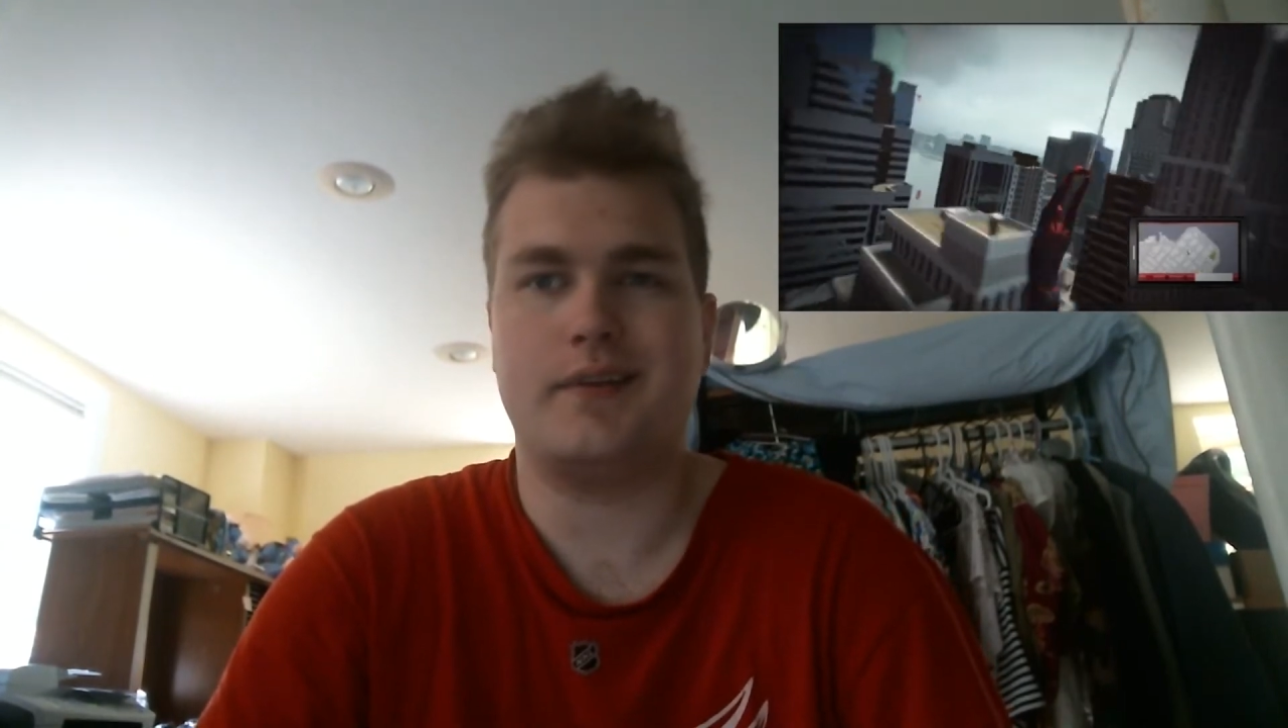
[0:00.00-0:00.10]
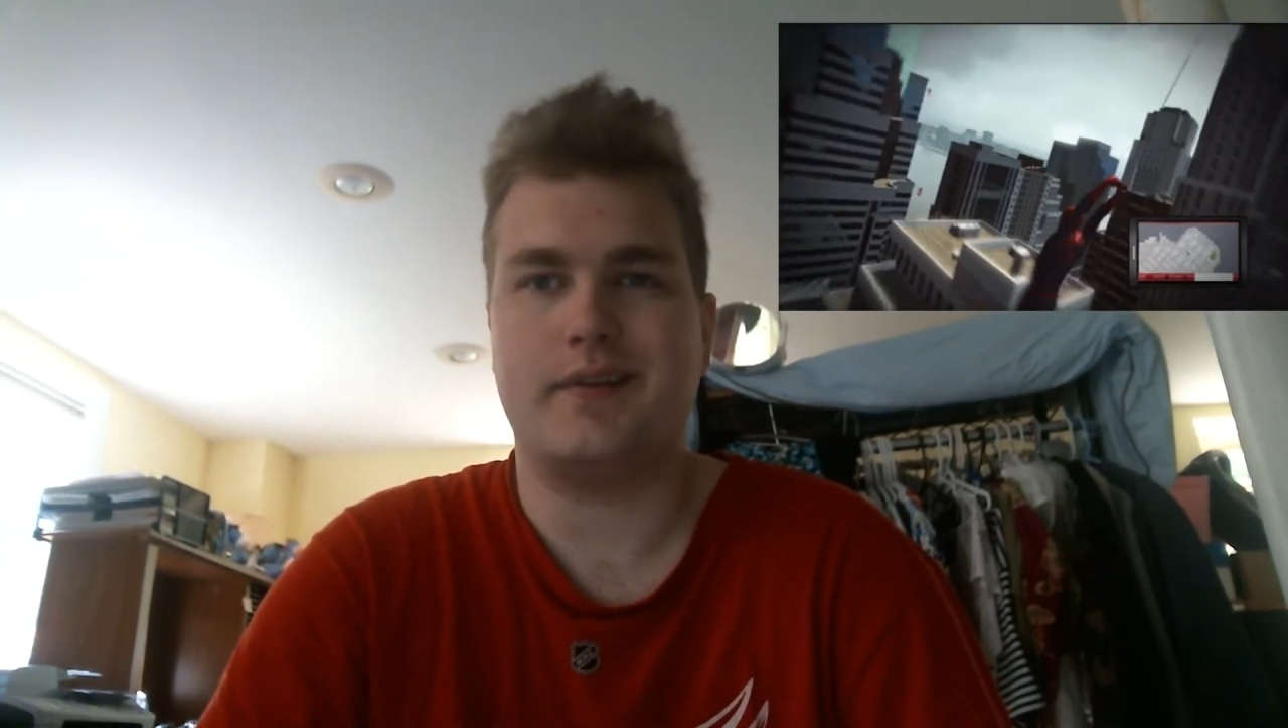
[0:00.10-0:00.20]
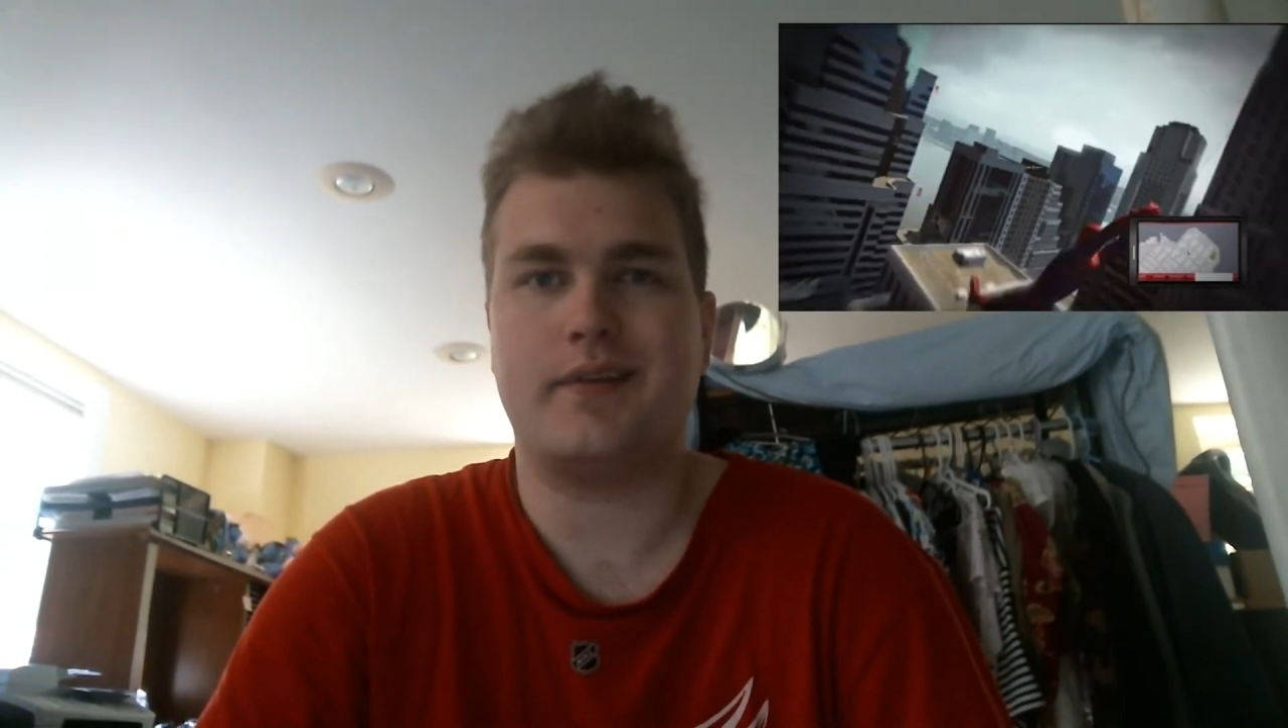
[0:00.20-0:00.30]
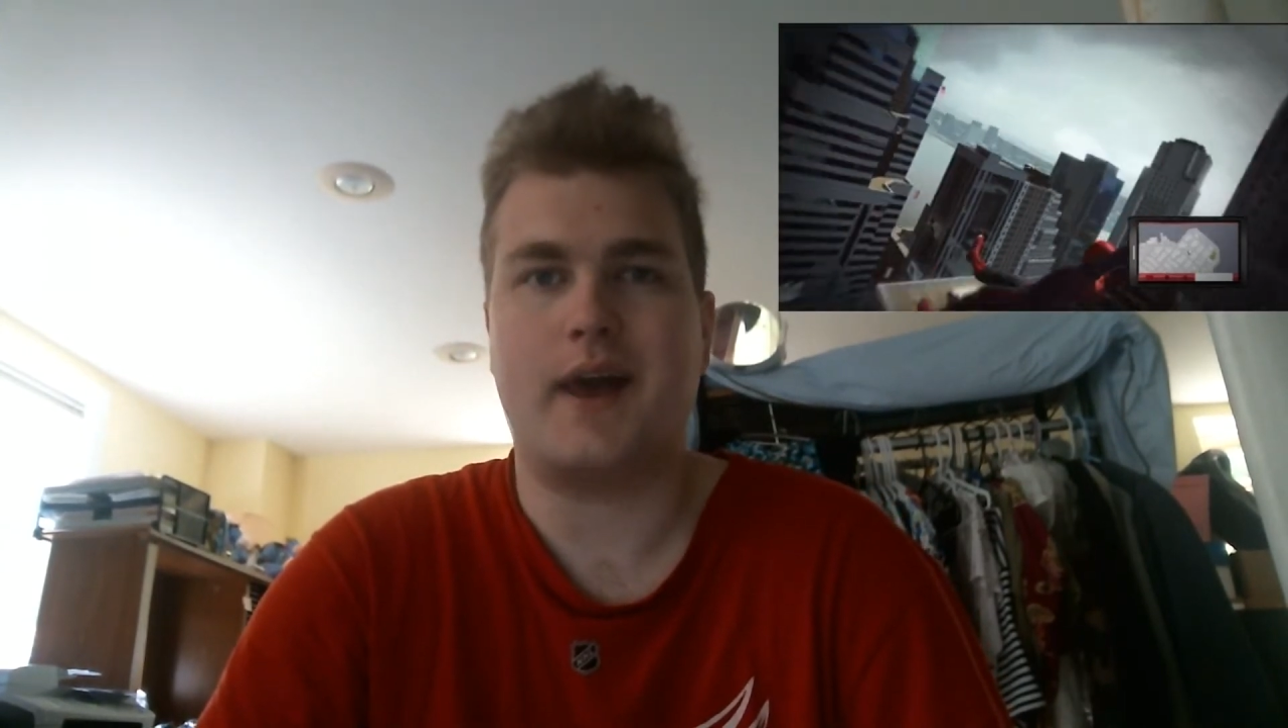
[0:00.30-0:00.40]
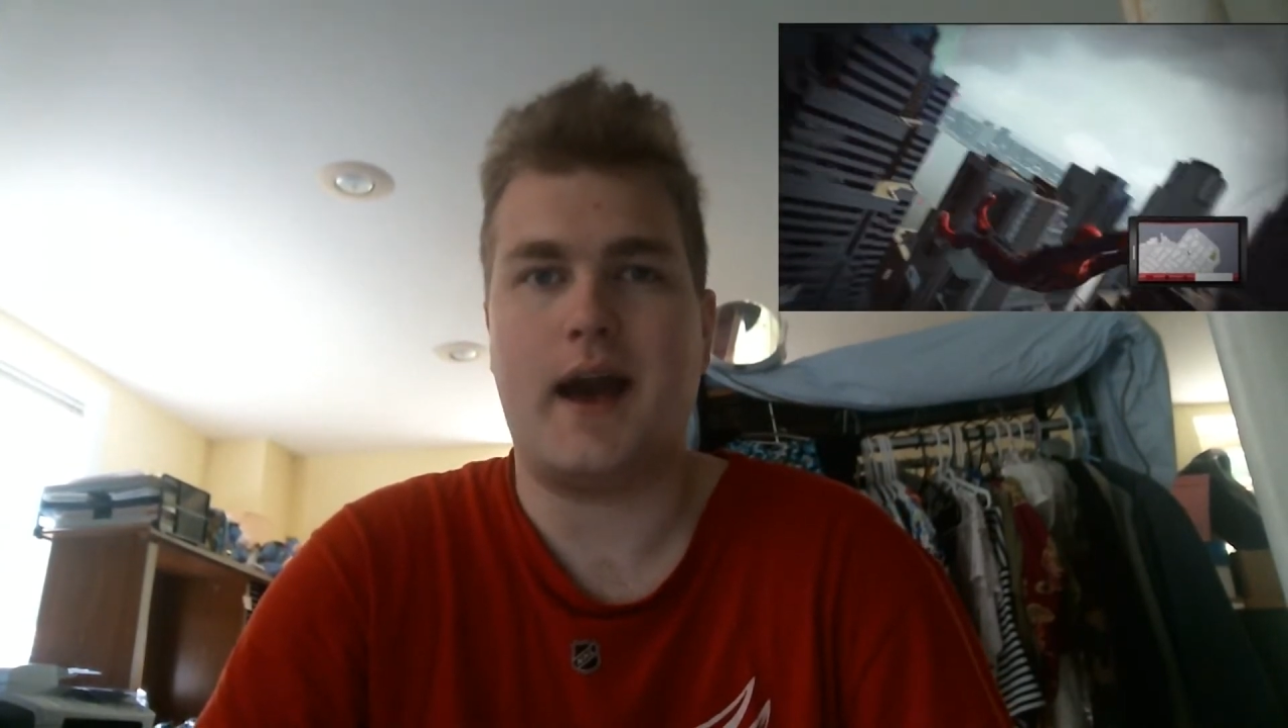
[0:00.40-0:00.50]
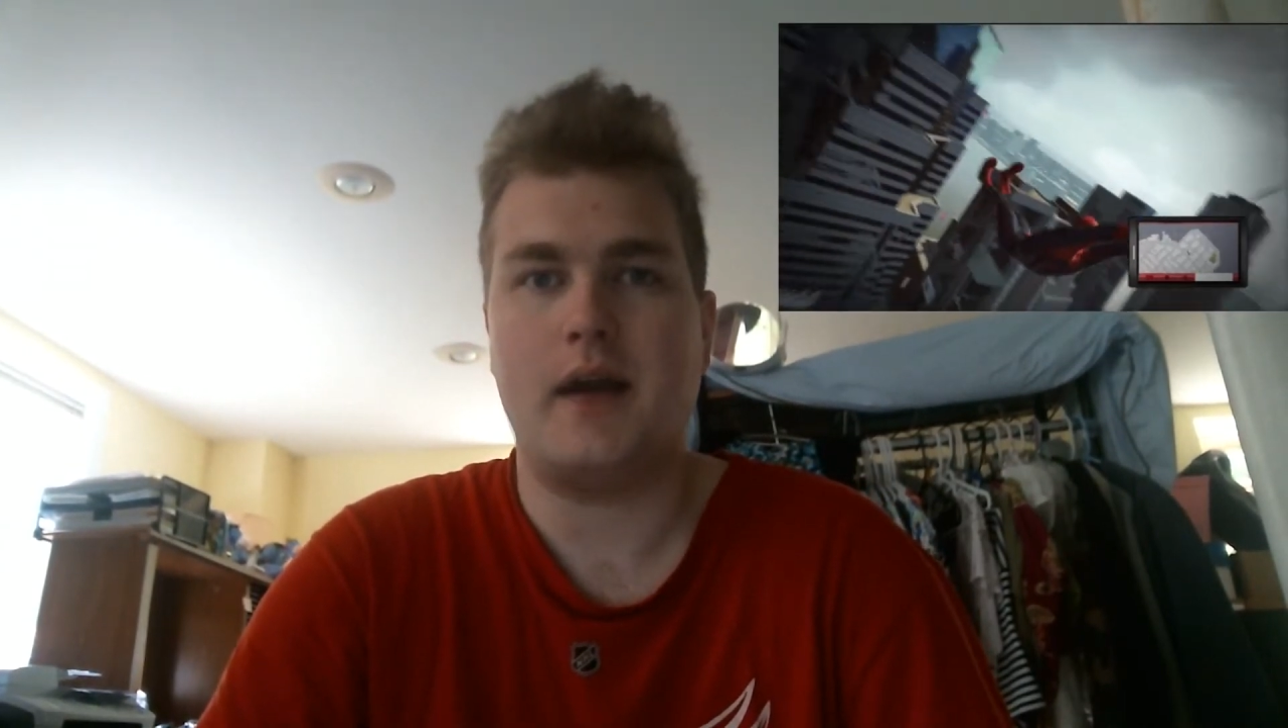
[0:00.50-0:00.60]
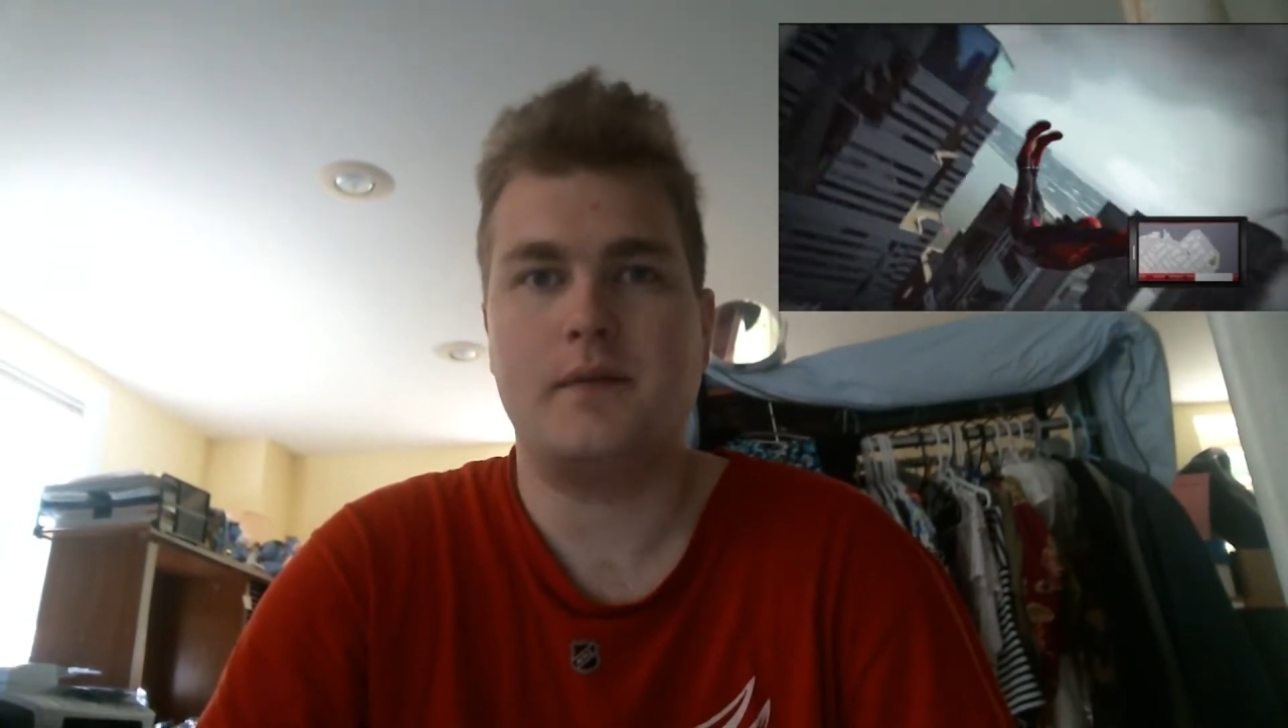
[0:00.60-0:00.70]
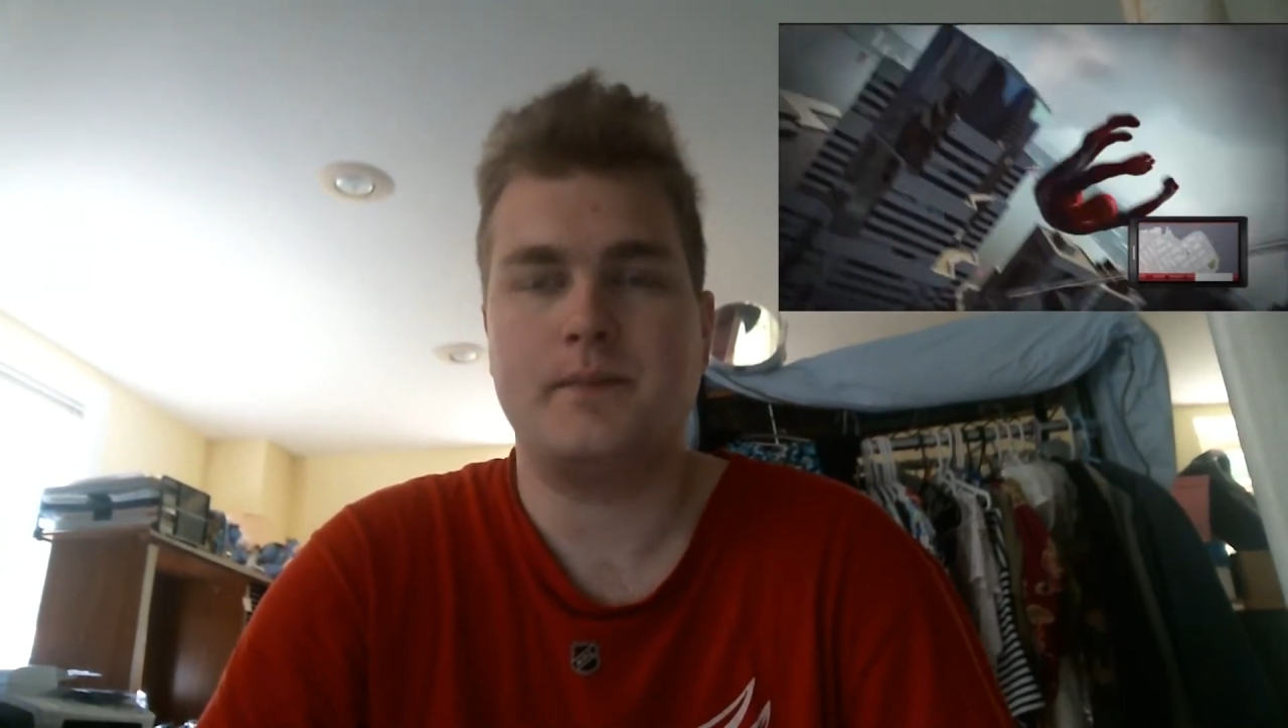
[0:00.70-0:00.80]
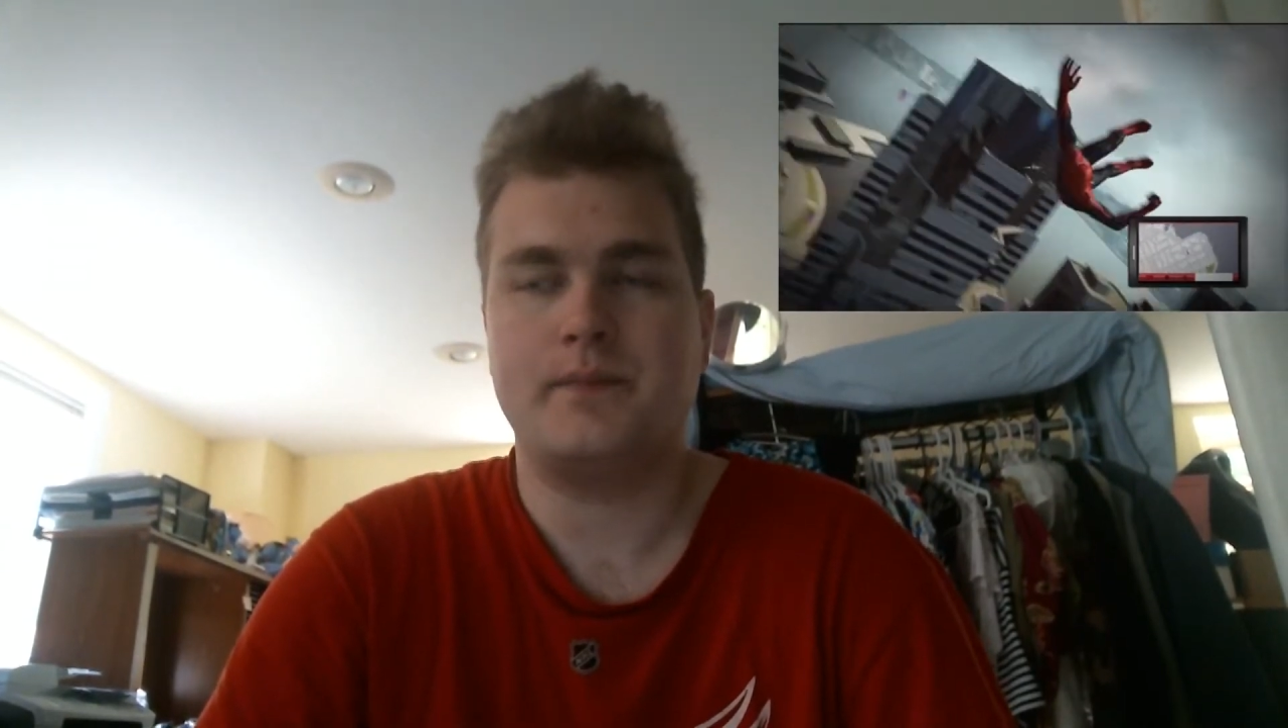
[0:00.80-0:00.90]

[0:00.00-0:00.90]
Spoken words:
to the sky.